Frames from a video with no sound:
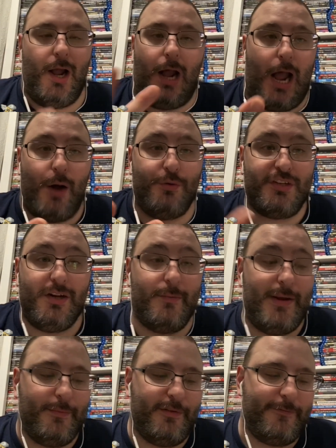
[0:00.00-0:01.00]
I wasn't going to
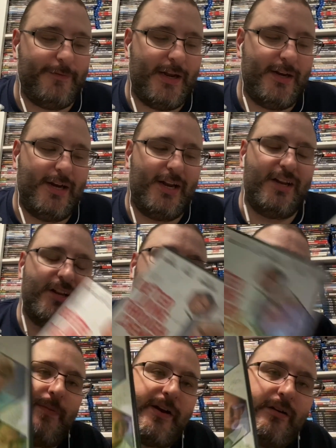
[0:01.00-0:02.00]
be able to find it. And it's
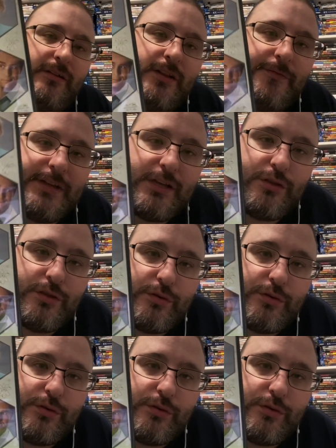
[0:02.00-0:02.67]
Better Living